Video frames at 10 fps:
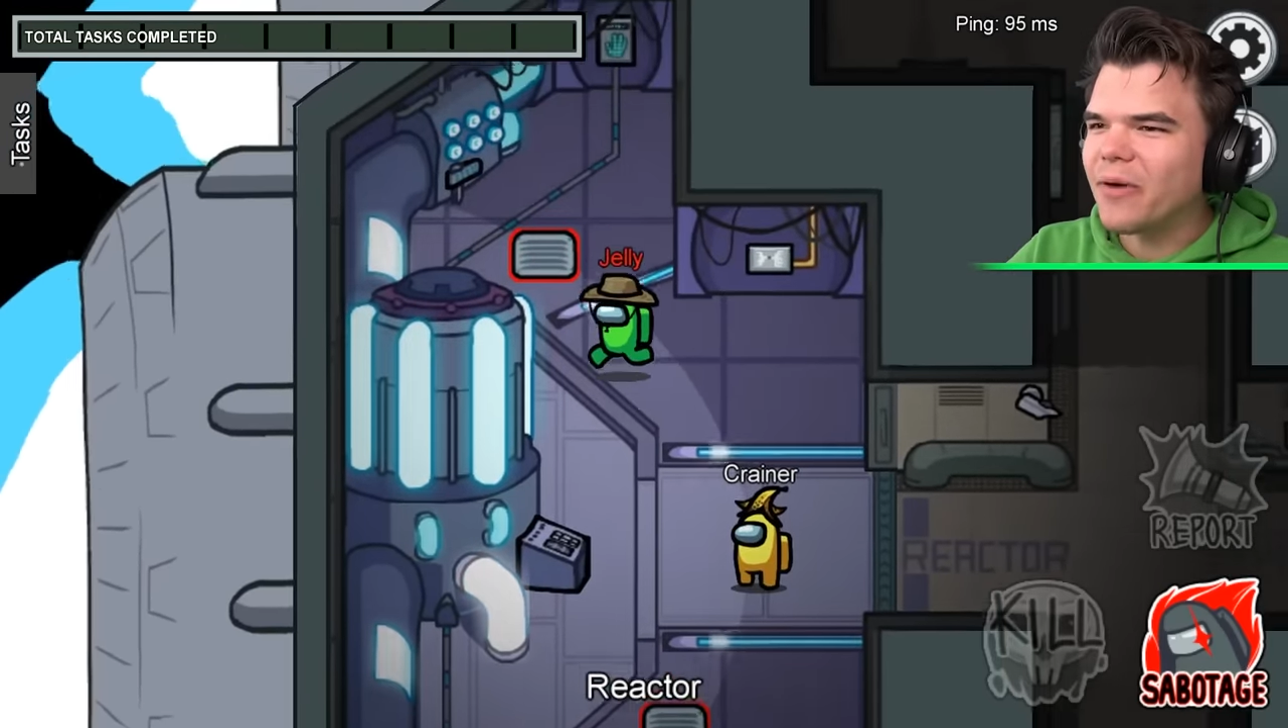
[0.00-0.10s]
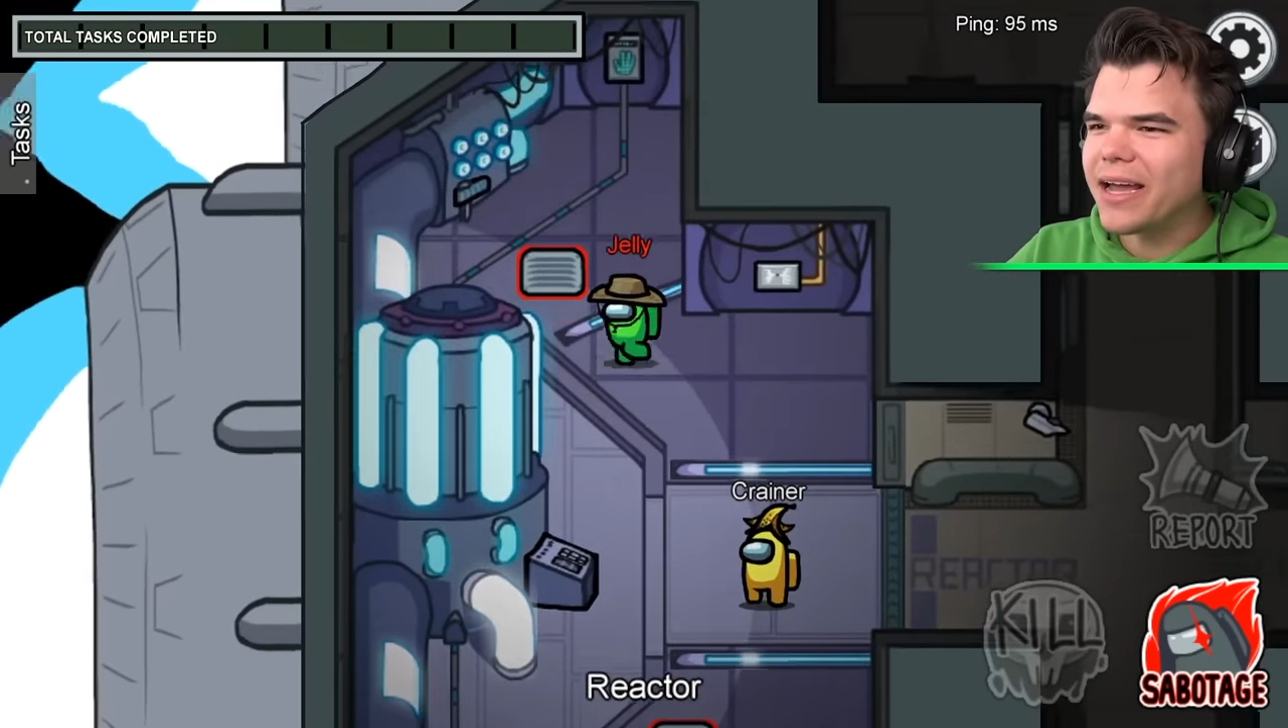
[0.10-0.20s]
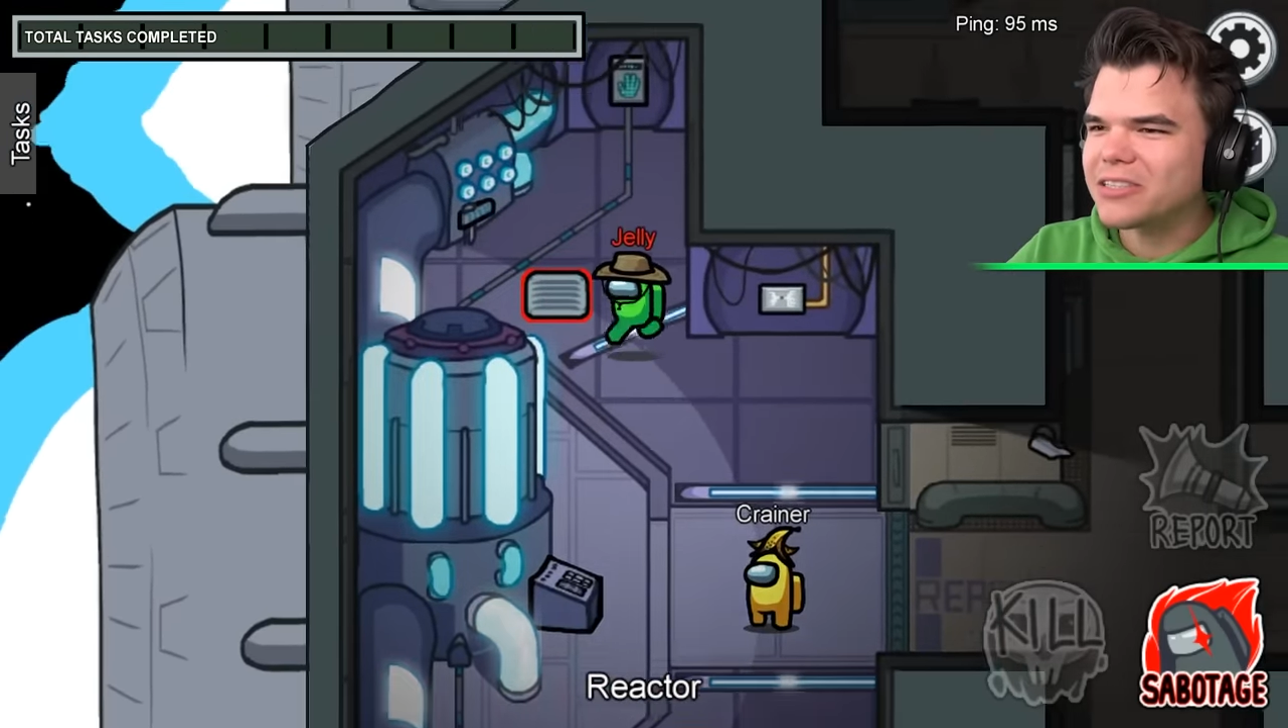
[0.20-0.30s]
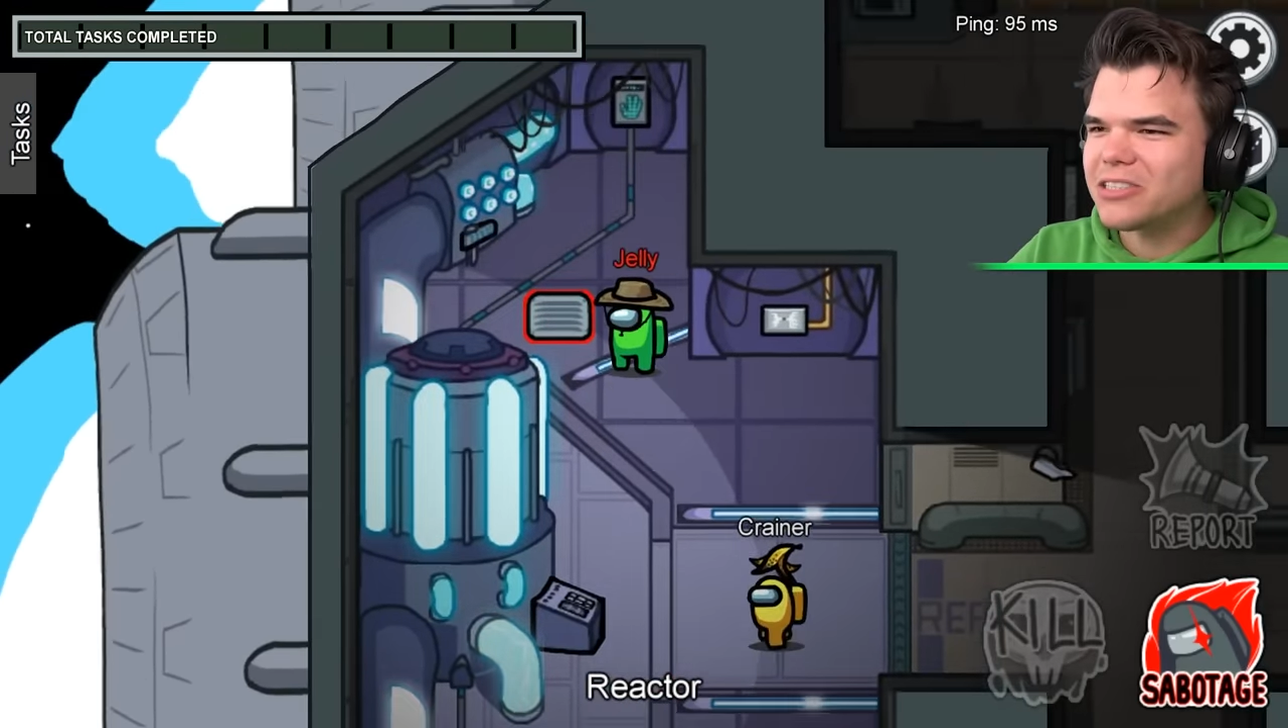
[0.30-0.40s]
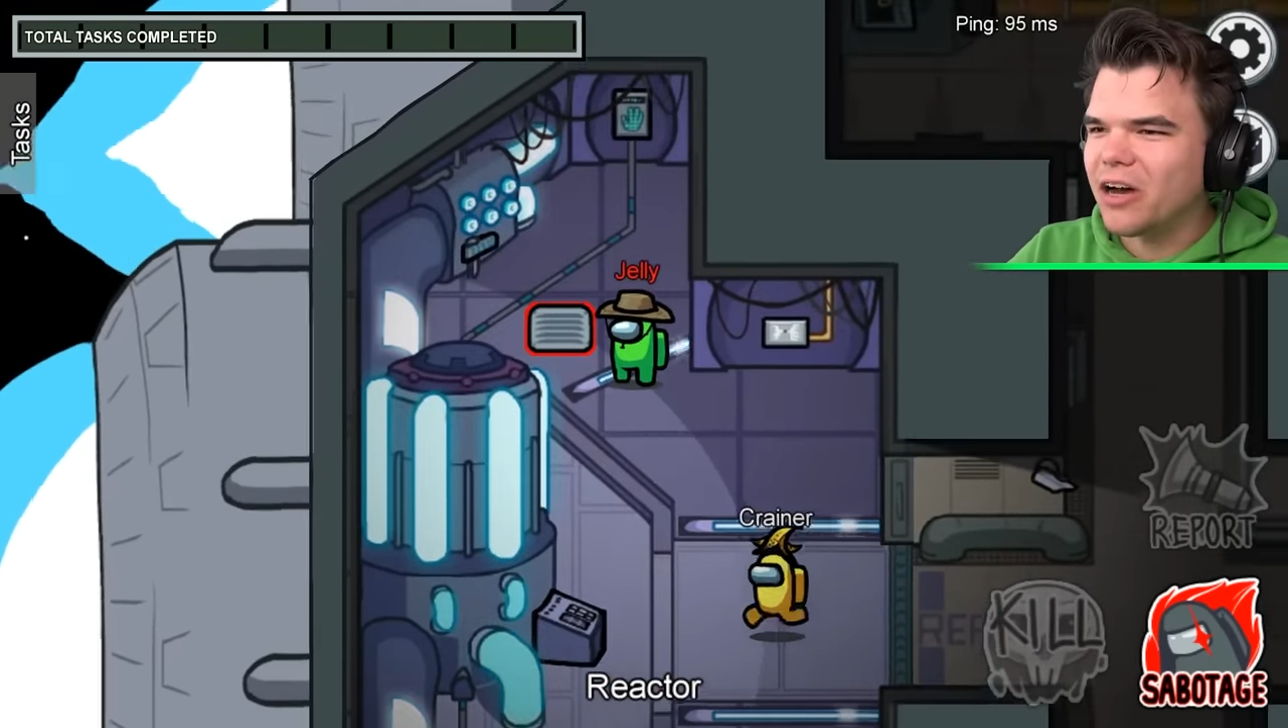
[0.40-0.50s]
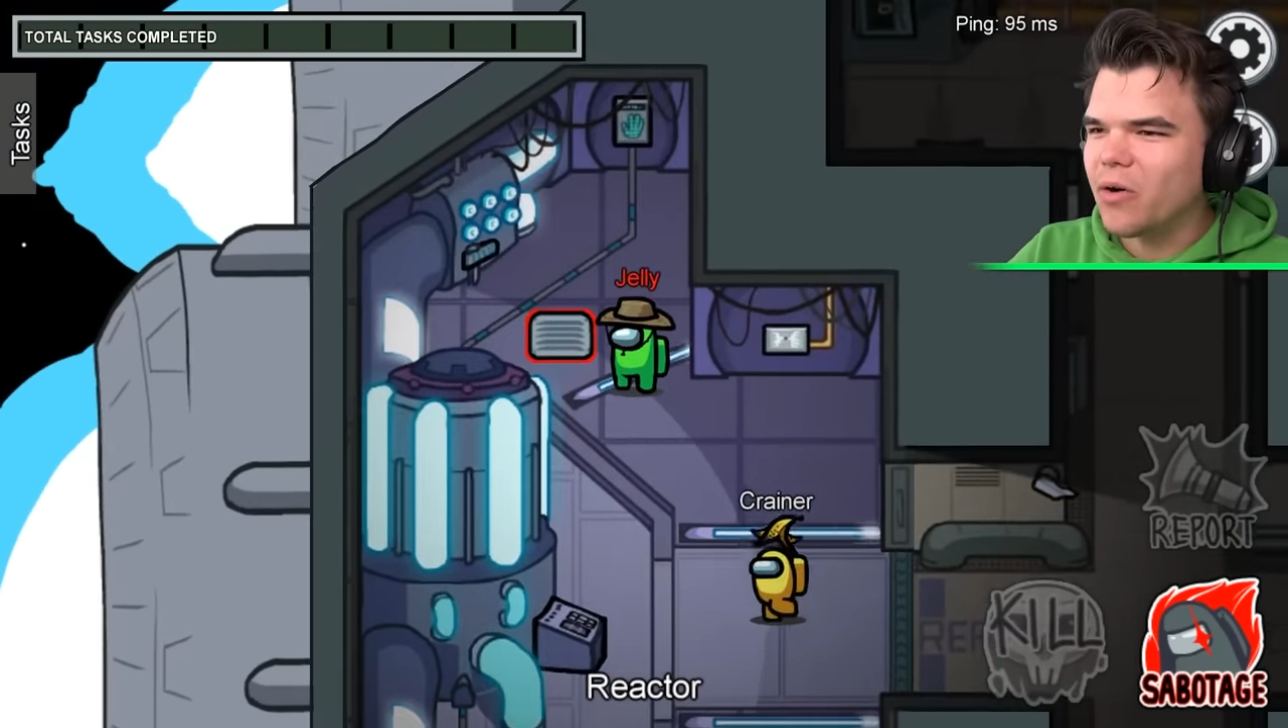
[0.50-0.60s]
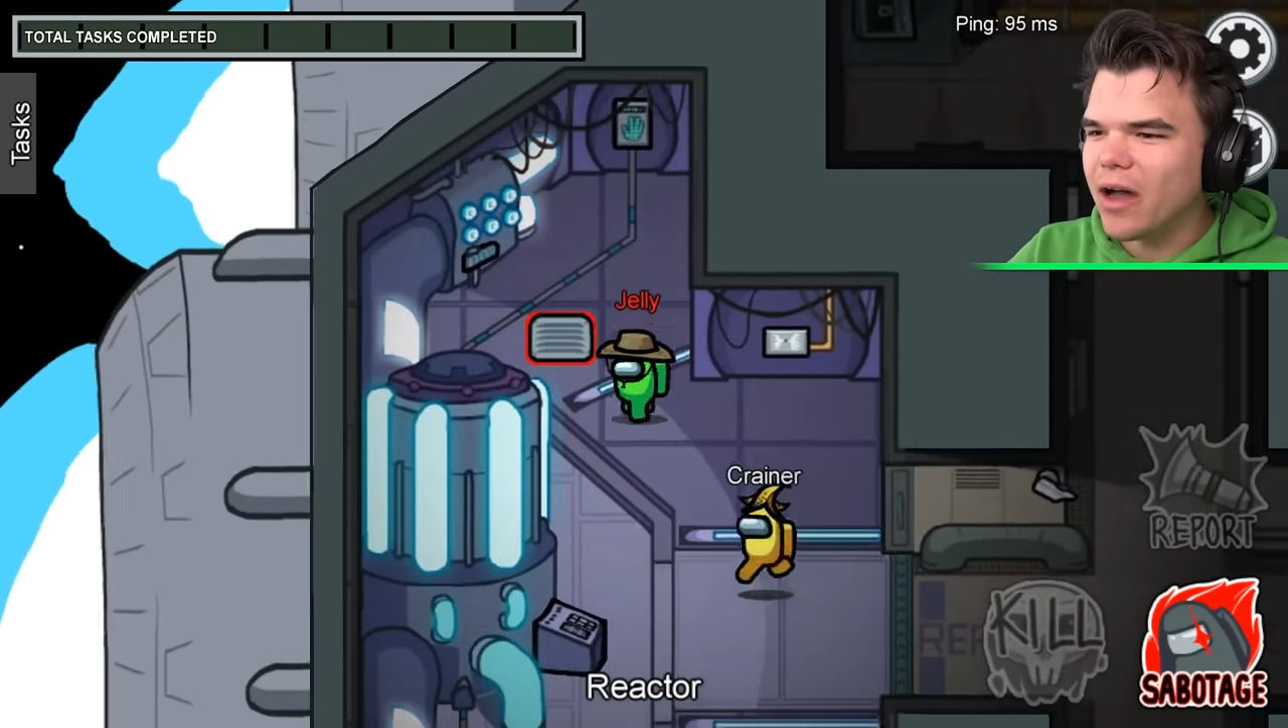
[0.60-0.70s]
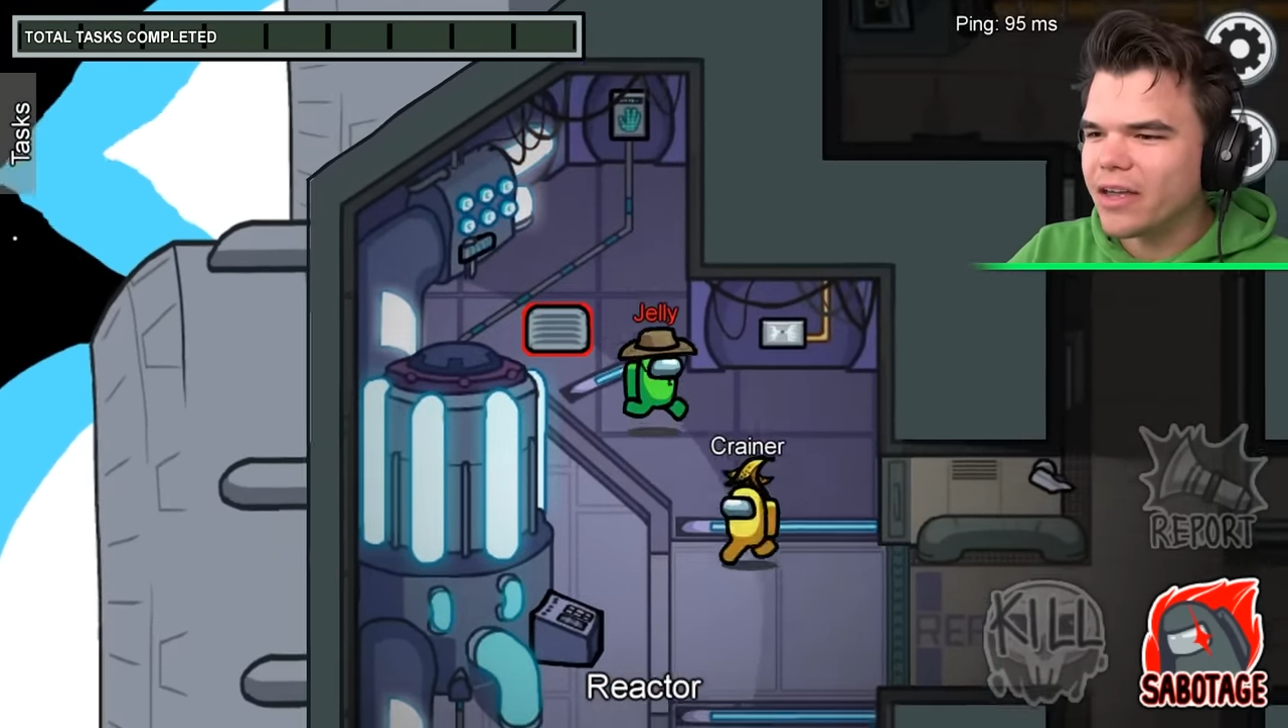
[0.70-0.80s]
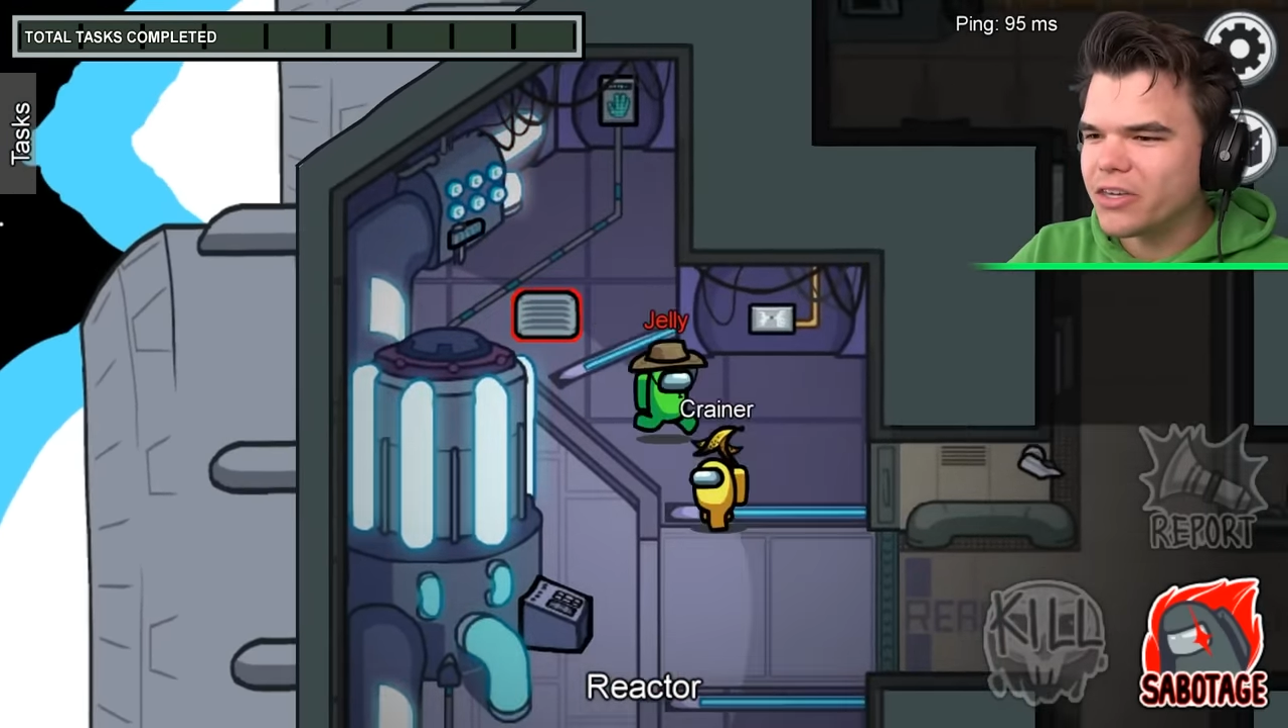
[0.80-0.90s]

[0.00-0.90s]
Wait, so yeah.